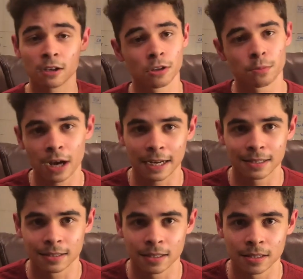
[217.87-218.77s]
other
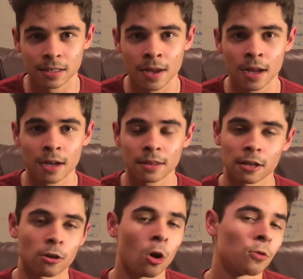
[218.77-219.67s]
practices
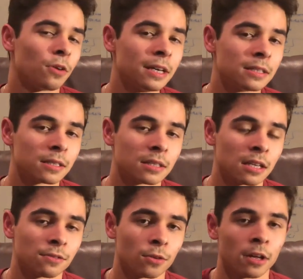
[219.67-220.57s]
that are already
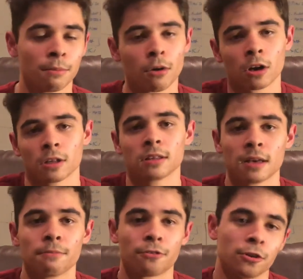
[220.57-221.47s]
successful and modeling
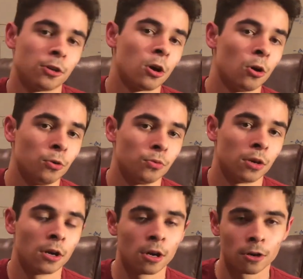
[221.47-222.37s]
them for your own,
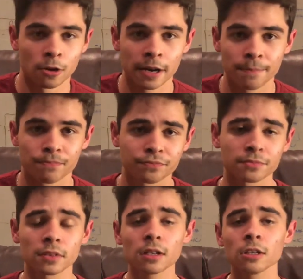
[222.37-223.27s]
right?
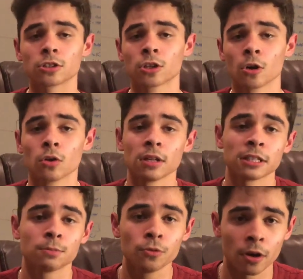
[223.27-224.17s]
So
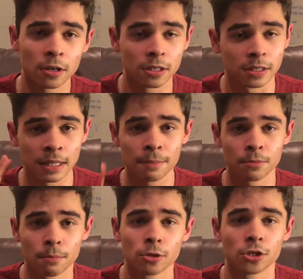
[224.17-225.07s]
let's move on to step
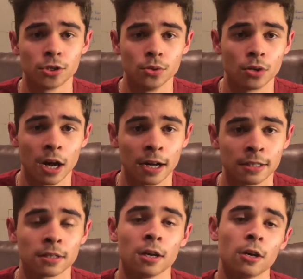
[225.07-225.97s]
number 2,
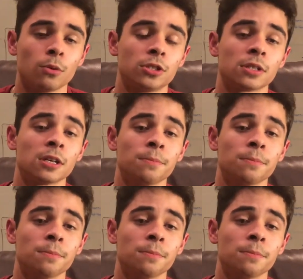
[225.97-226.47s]
guys, which is going to